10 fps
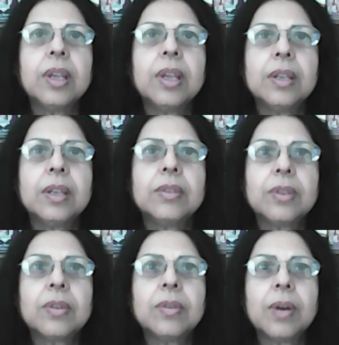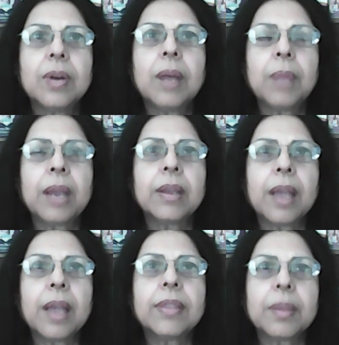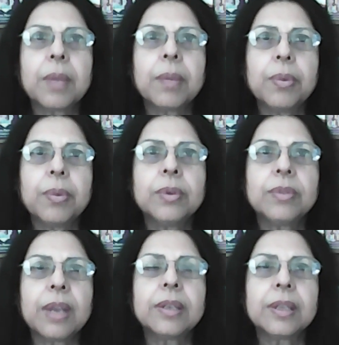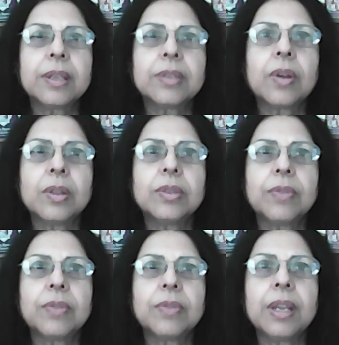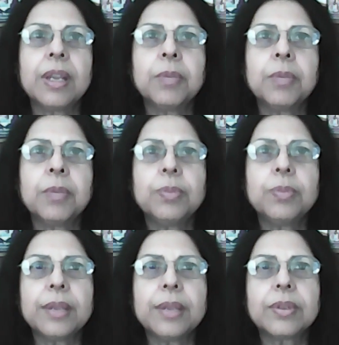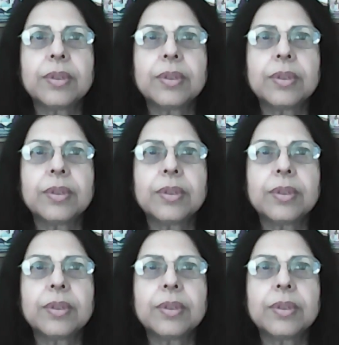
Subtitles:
So I think my prose writing is also very image based.